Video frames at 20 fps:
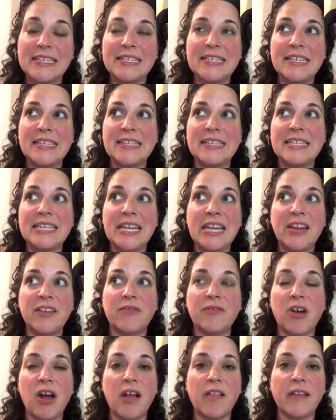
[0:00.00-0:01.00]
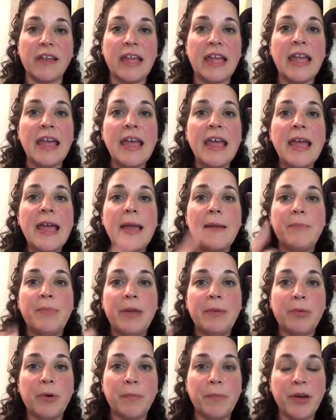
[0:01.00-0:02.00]
the city of Raleigh and
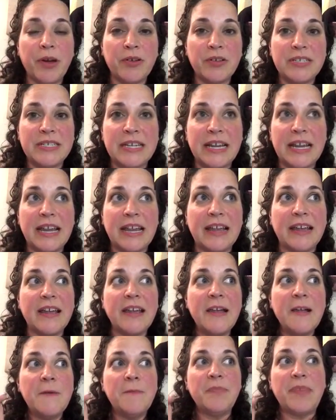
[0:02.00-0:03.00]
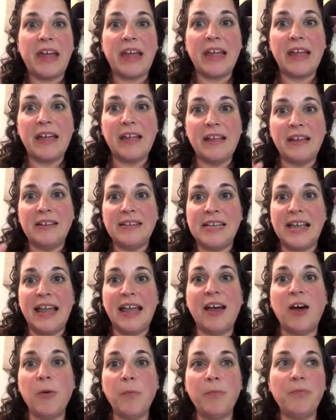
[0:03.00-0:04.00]
people posting that to
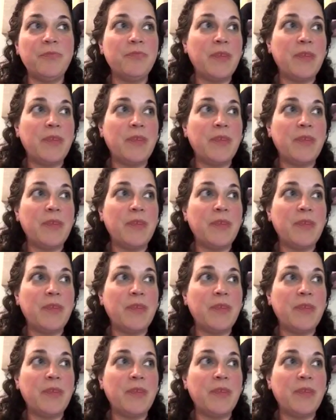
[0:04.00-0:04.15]
help